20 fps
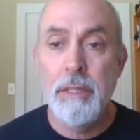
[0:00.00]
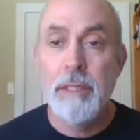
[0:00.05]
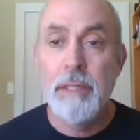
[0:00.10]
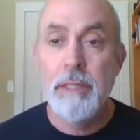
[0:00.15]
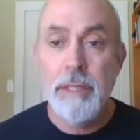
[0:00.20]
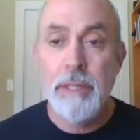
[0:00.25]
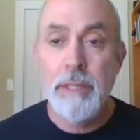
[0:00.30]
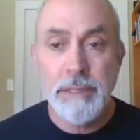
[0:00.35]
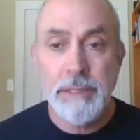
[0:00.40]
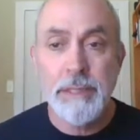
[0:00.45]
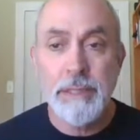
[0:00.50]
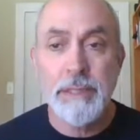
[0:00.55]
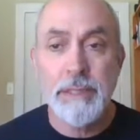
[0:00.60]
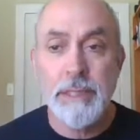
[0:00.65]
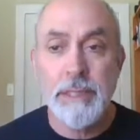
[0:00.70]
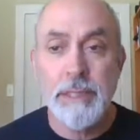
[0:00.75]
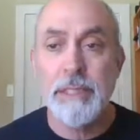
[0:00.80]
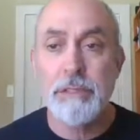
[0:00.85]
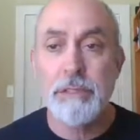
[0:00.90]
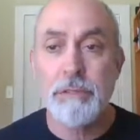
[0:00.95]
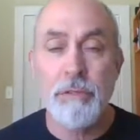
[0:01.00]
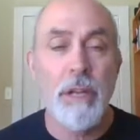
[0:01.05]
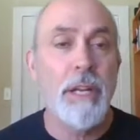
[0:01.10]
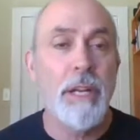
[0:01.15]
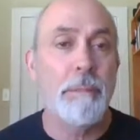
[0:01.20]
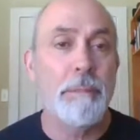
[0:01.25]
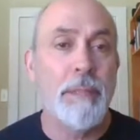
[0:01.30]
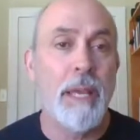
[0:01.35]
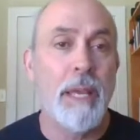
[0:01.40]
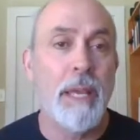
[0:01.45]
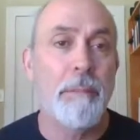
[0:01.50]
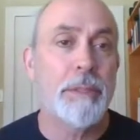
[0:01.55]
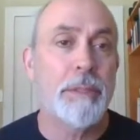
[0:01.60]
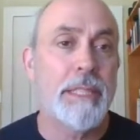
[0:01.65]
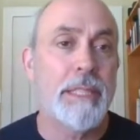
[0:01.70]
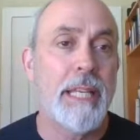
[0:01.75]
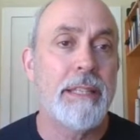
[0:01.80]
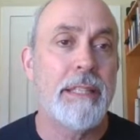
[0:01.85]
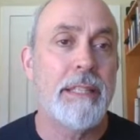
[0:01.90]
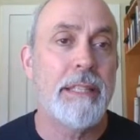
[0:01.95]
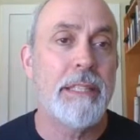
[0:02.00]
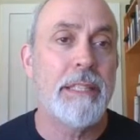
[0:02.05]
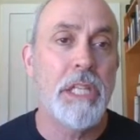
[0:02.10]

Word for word: that's a nice run up, 10% this